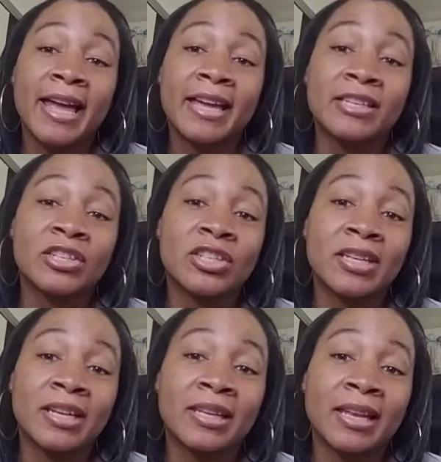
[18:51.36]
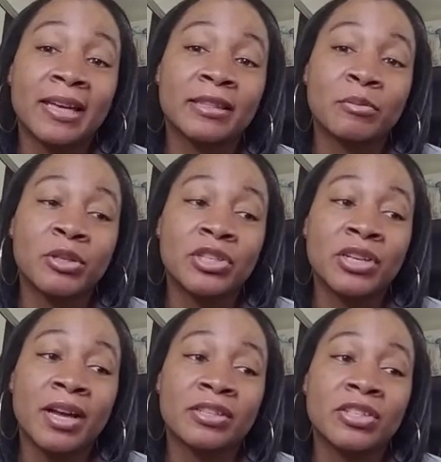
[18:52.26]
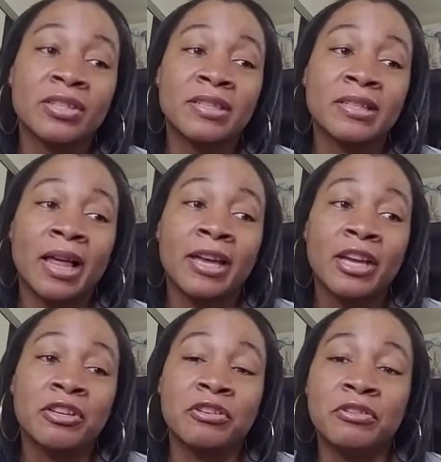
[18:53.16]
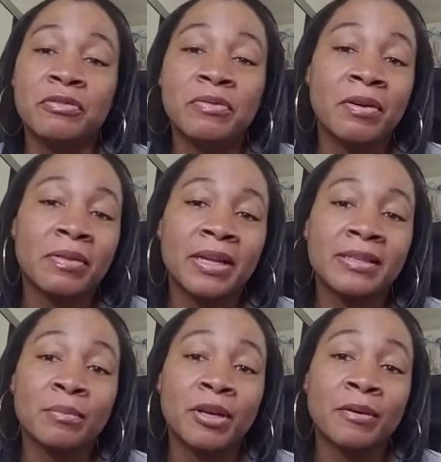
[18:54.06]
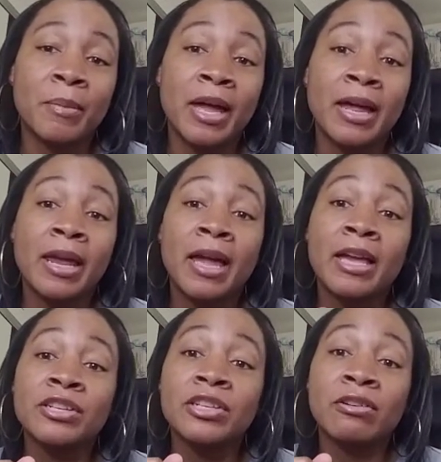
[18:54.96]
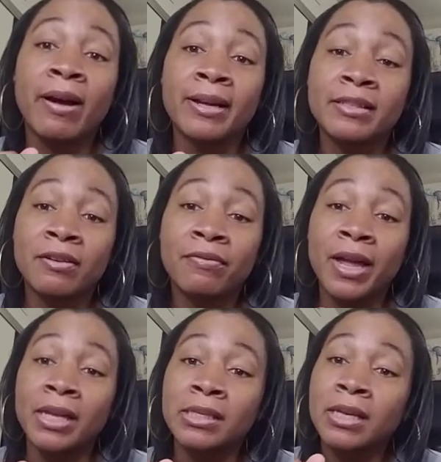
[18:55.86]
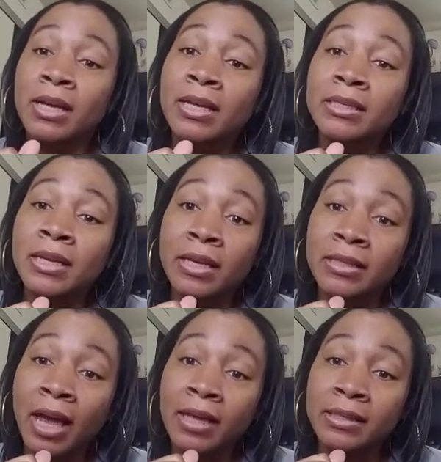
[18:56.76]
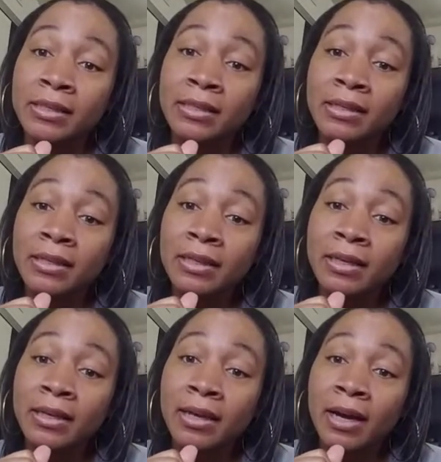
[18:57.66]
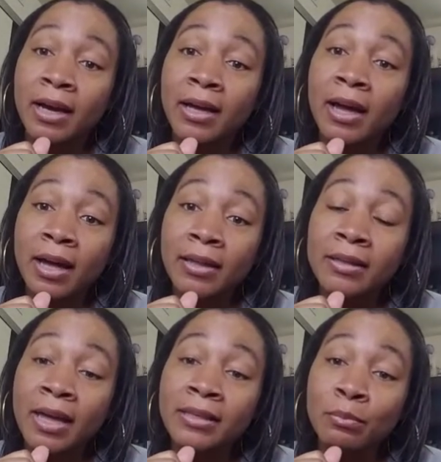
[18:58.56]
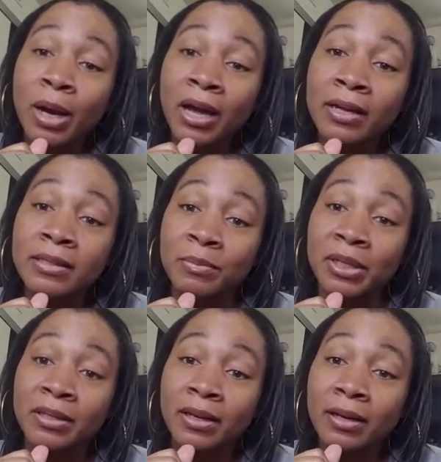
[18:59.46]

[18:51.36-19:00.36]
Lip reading: and she didn't like to be checked. She was like, you know that's a married man? And she cracked her face and said, yes, that's my husband.